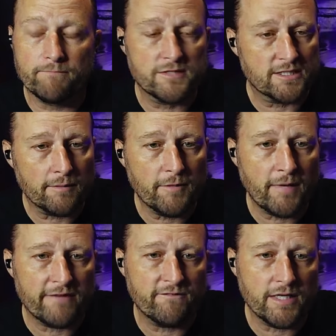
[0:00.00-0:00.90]
some of
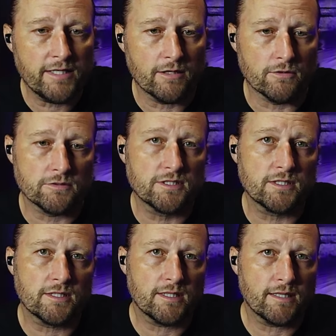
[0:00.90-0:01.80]
my videos
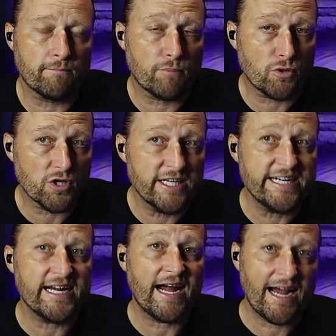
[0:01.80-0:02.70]

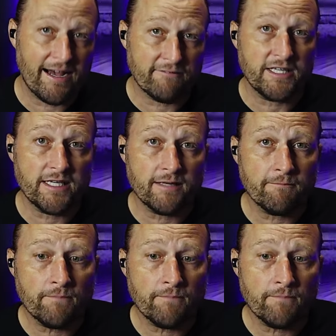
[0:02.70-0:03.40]
pre-halving,